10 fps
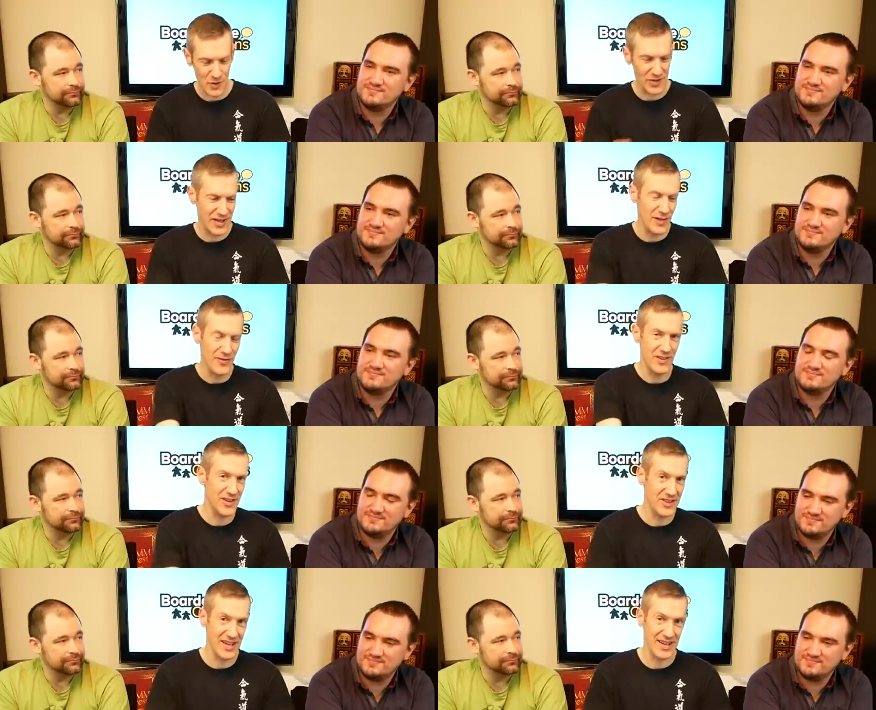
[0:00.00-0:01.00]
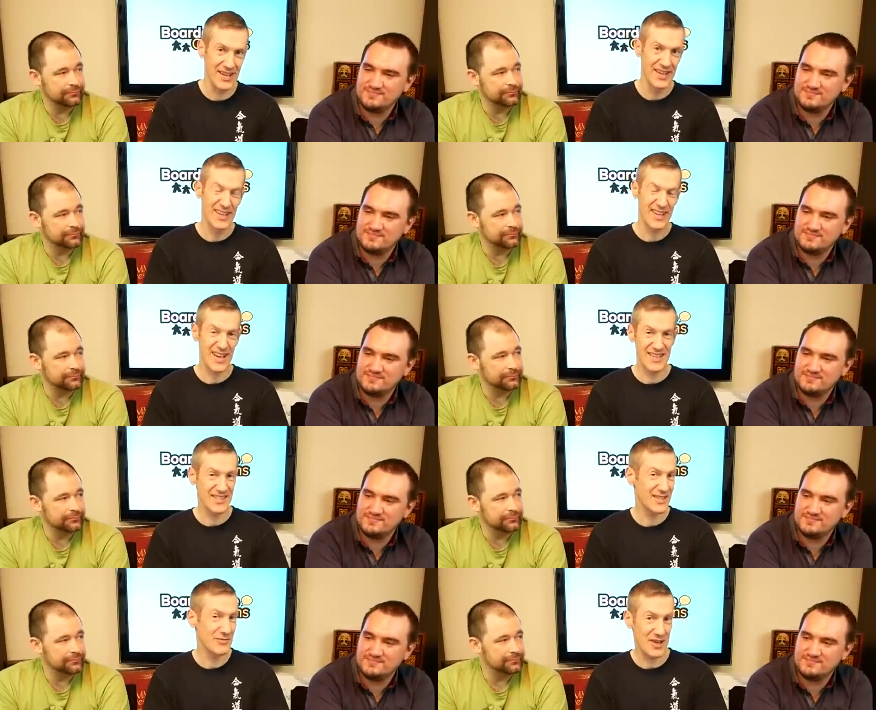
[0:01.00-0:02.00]
Speaker 1: one thing off another thing. It
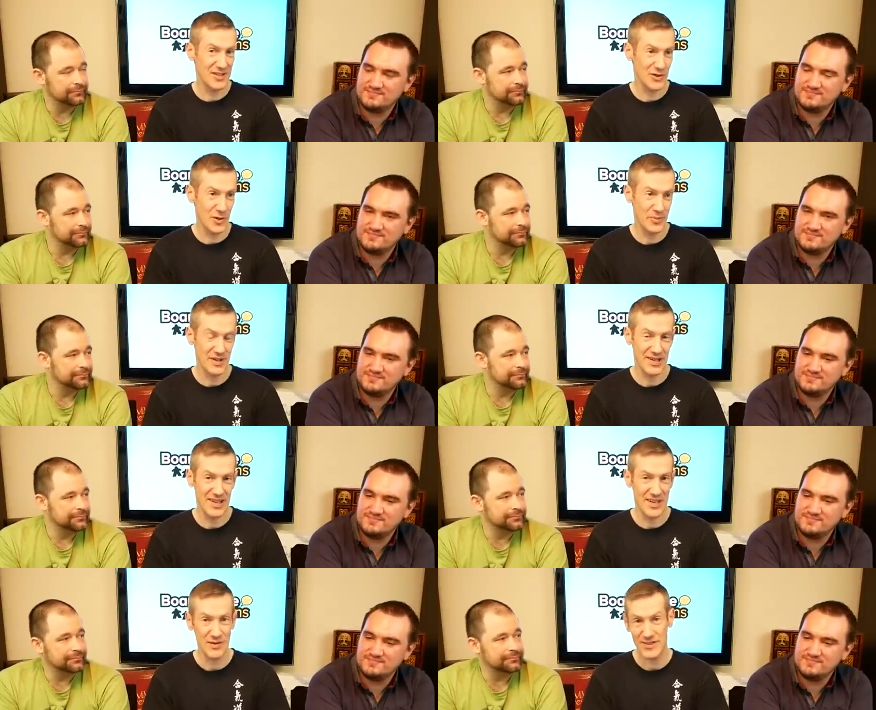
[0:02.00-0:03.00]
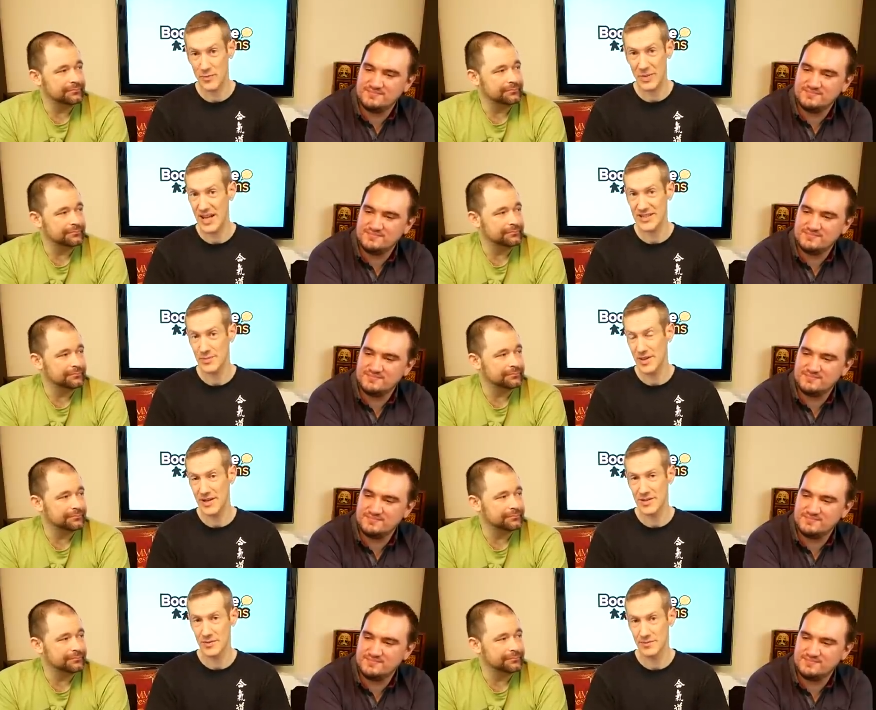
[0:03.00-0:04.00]
does a great job, and I always have a blast
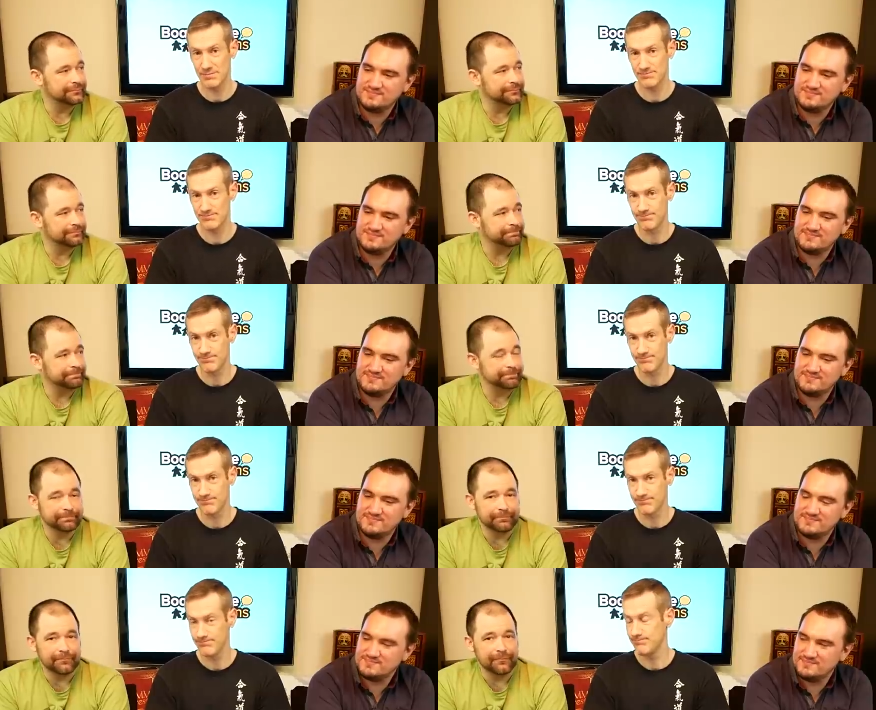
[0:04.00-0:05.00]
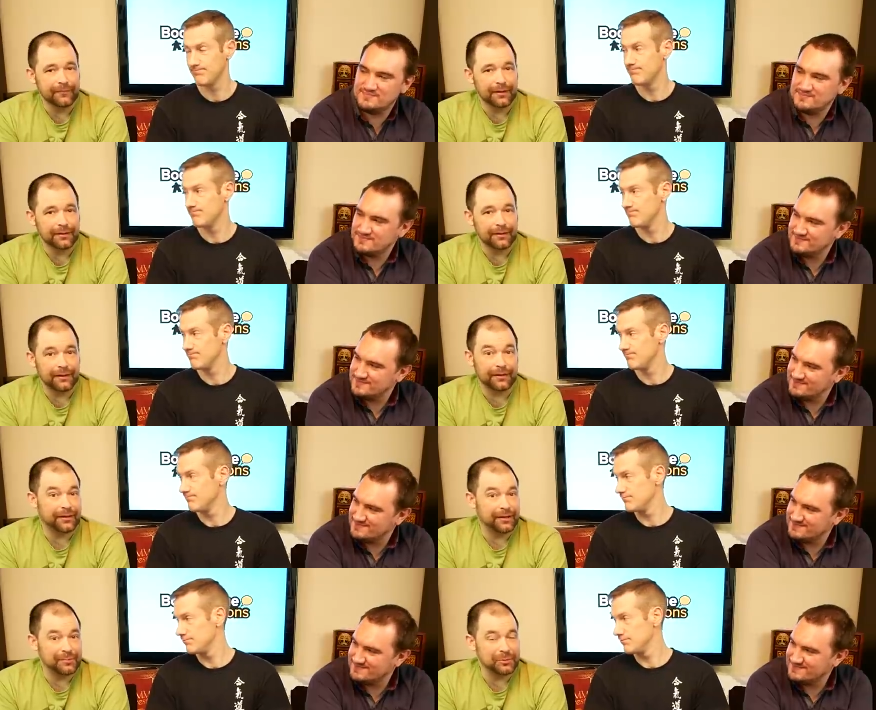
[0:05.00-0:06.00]
playing this one.
Speaker 2: I
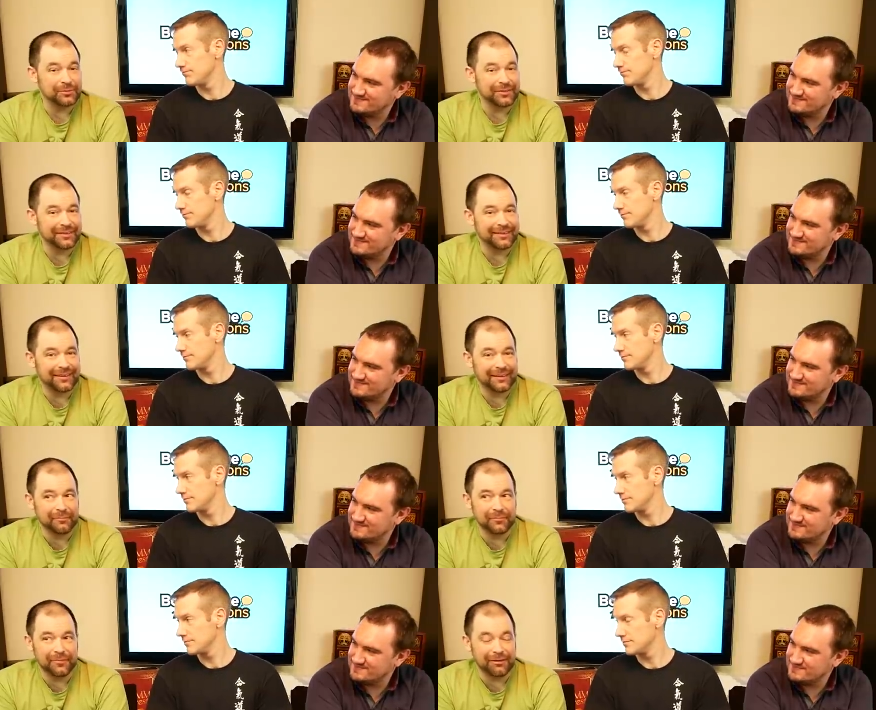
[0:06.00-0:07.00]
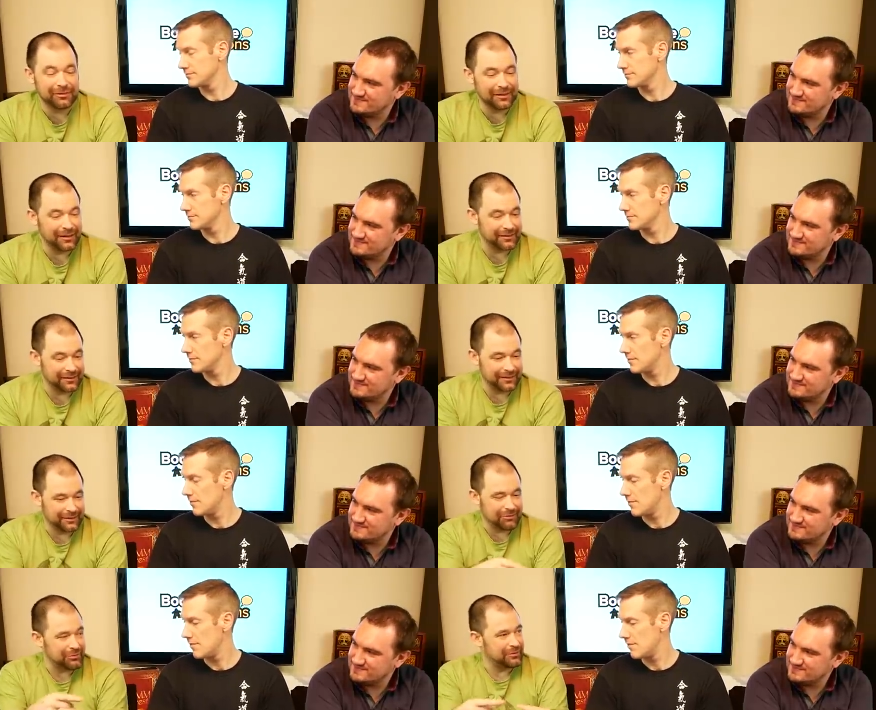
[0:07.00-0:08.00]
like it. I bought it. I really like
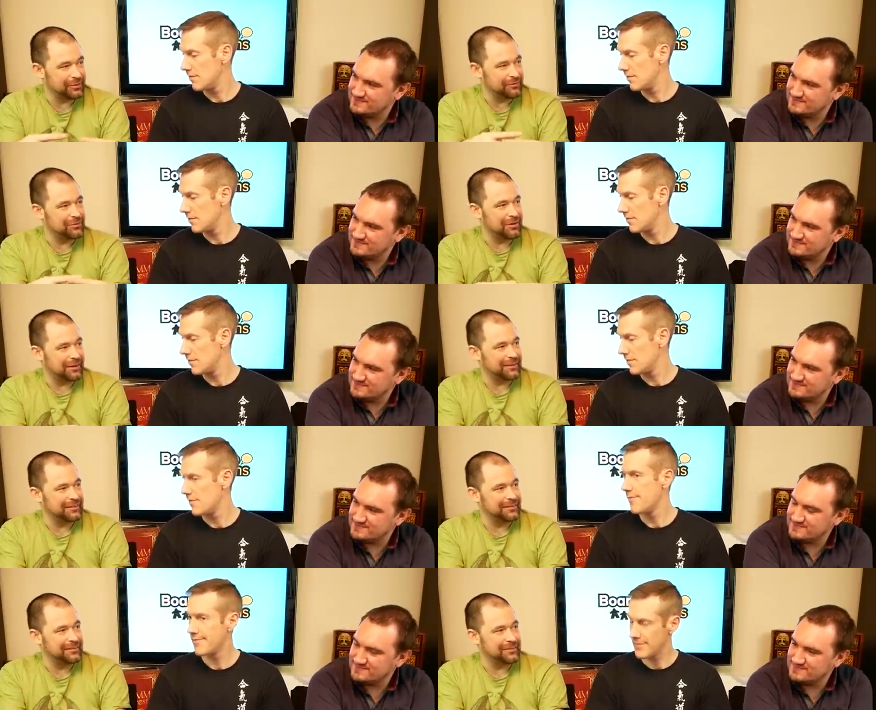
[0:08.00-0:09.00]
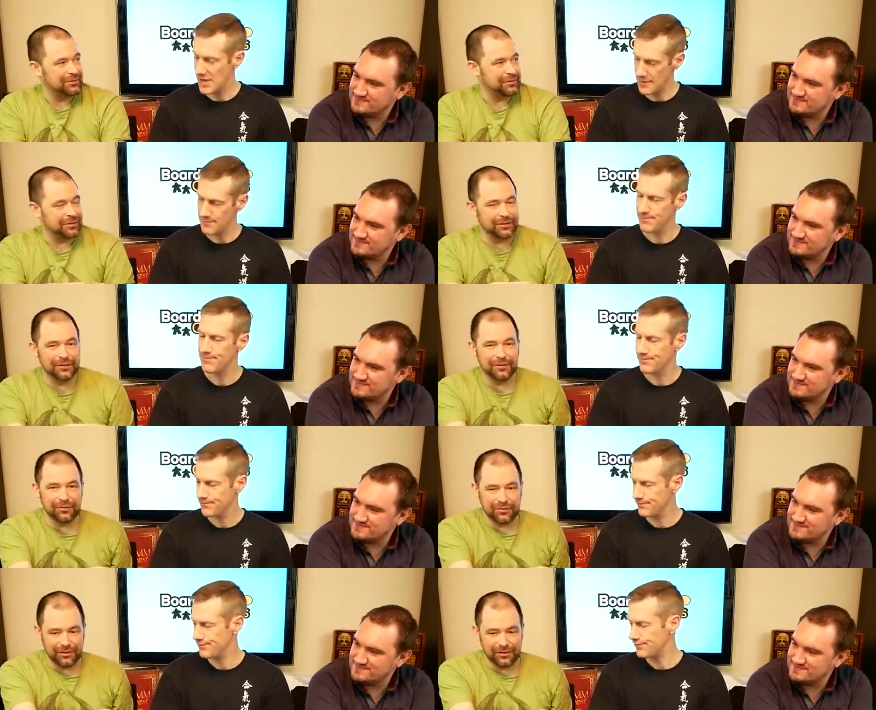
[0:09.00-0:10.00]
the crossing of the track,
Speaker 1: because you
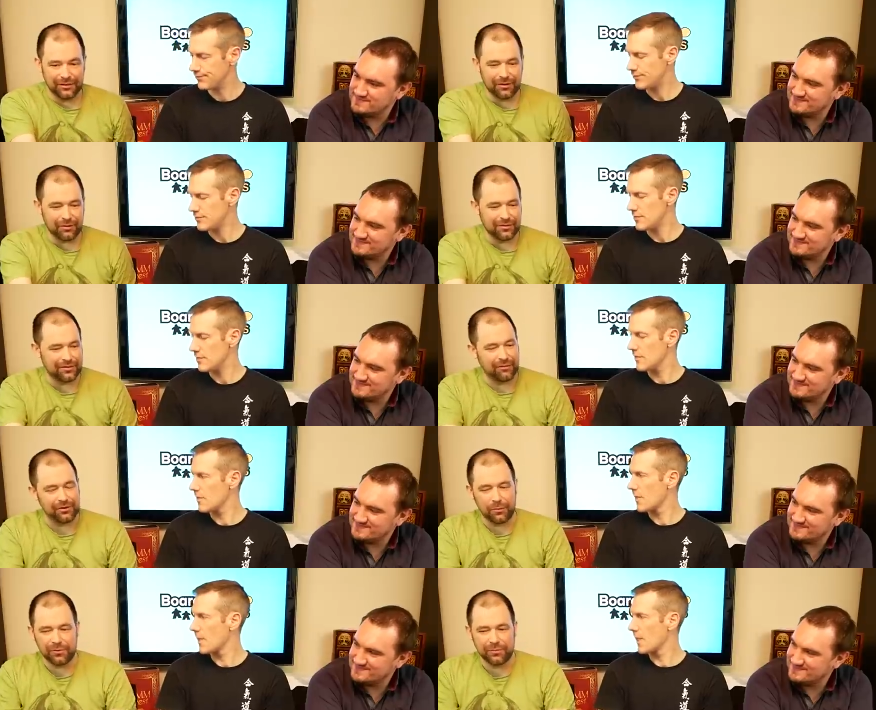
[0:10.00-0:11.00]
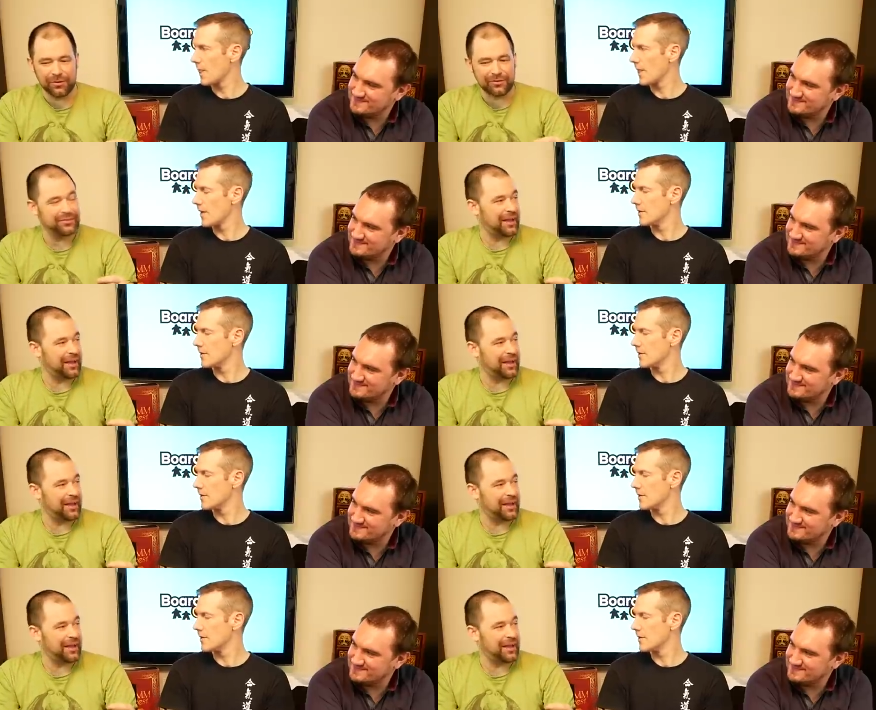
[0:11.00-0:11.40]
don't necessarily know which person's